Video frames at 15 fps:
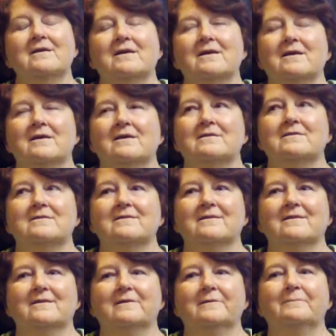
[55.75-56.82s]
And
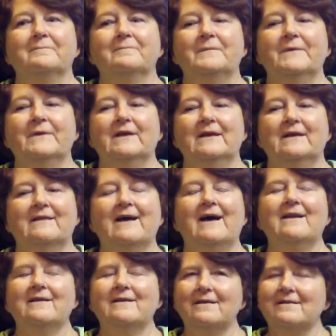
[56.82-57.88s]

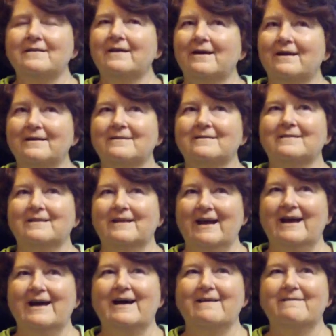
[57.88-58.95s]
that cut the headaches in
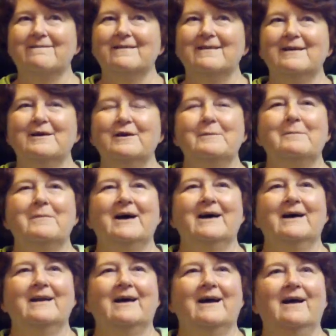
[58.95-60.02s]
half.
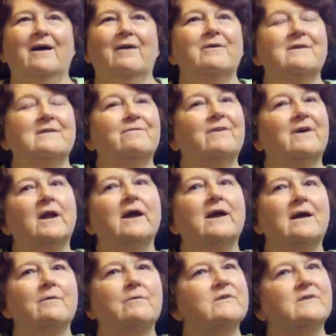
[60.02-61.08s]
But I always felt
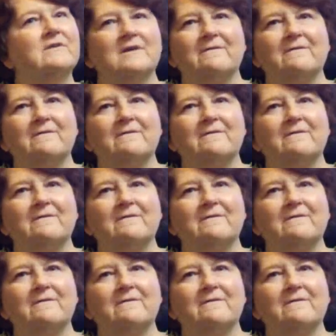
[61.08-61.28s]
like I was in